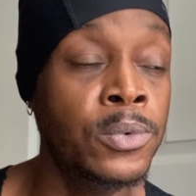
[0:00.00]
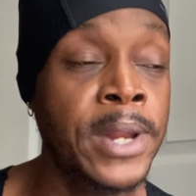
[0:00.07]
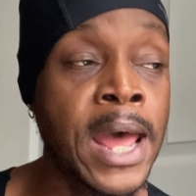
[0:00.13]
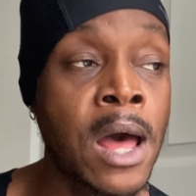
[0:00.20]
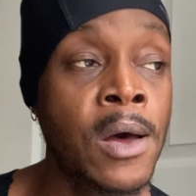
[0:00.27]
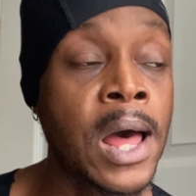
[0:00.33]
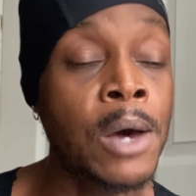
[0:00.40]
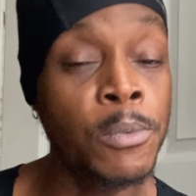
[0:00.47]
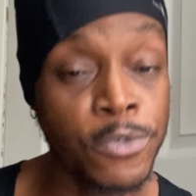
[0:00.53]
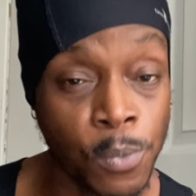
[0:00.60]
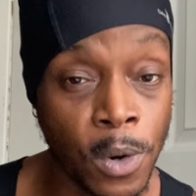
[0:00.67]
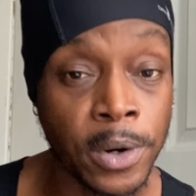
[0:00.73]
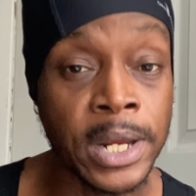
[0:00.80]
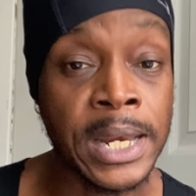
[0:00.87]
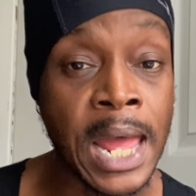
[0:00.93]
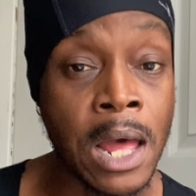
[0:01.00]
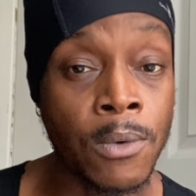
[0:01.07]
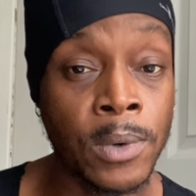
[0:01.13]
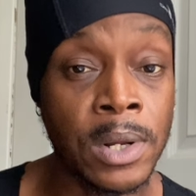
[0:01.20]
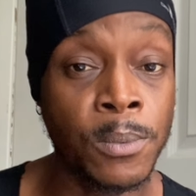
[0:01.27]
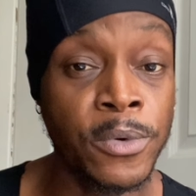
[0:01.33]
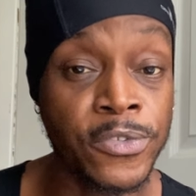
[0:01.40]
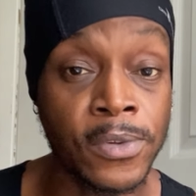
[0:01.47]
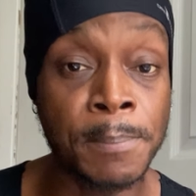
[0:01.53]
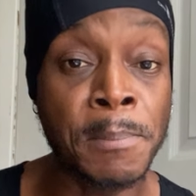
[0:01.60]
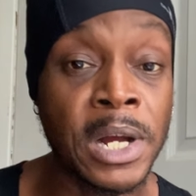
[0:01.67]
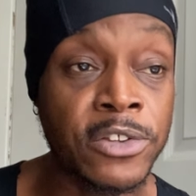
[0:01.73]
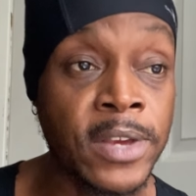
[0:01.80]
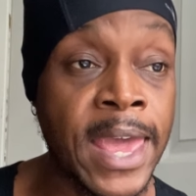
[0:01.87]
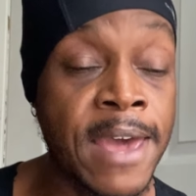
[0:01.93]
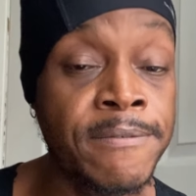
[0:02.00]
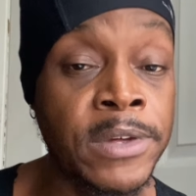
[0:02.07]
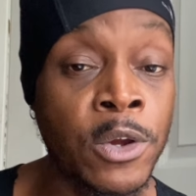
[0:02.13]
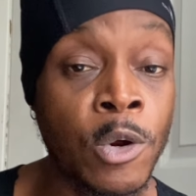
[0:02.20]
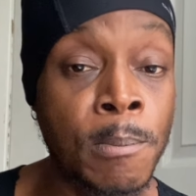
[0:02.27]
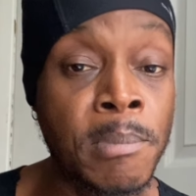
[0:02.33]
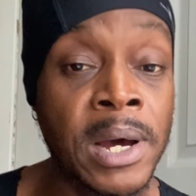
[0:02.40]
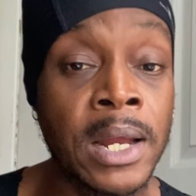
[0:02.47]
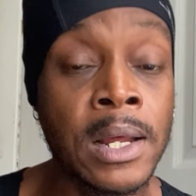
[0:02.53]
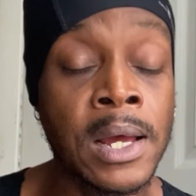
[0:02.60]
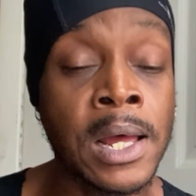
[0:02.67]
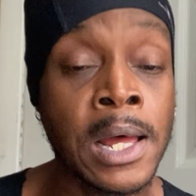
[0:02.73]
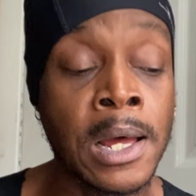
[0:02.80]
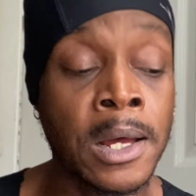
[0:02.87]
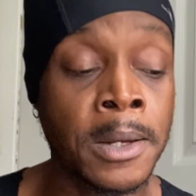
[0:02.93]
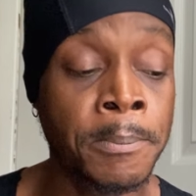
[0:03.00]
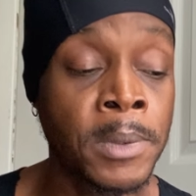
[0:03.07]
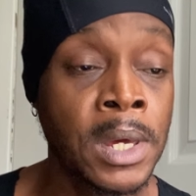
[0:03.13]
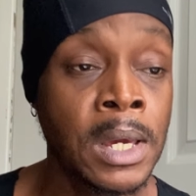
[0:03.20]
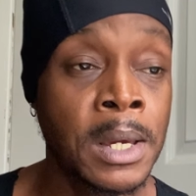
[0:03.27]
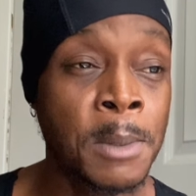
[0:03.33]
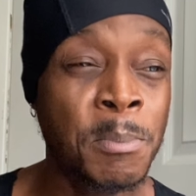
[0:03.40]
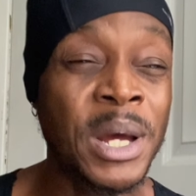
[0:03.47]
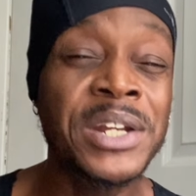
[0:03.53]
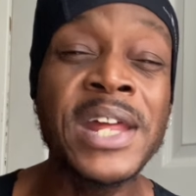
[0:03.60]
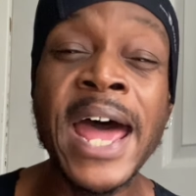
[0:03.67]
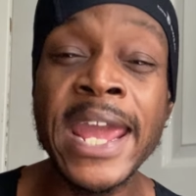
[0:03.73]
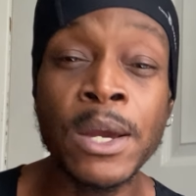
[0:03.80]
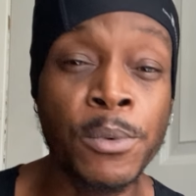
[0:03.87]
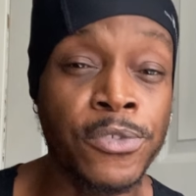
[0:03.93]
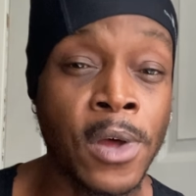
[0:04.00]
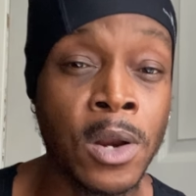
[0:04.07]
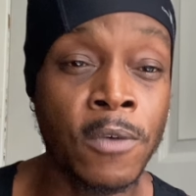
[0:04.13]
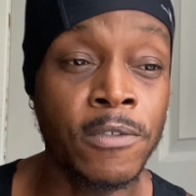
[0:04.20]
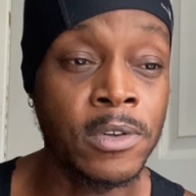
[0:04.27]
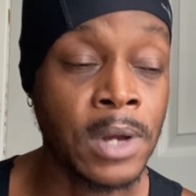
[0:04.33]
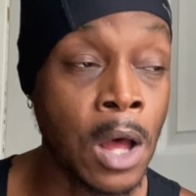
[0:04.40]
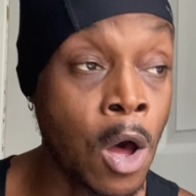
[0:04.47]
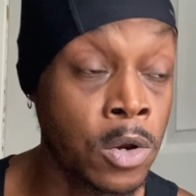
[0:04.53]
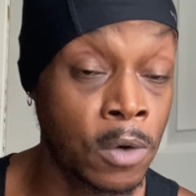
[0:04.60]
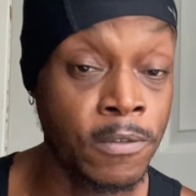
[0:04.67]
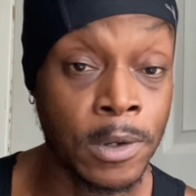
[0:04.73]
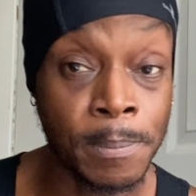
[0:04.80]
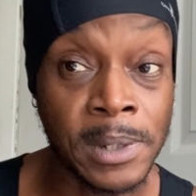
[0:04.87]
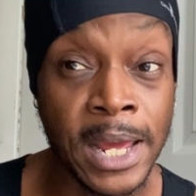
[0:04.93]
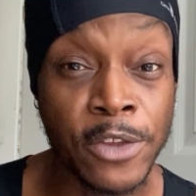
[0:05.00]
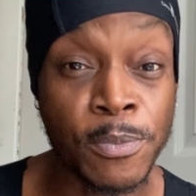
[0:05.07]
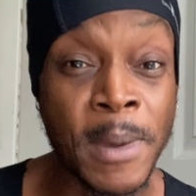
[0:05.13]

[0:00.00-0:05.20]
Now, I was working out when I was much heavier, but my diet was all over the place.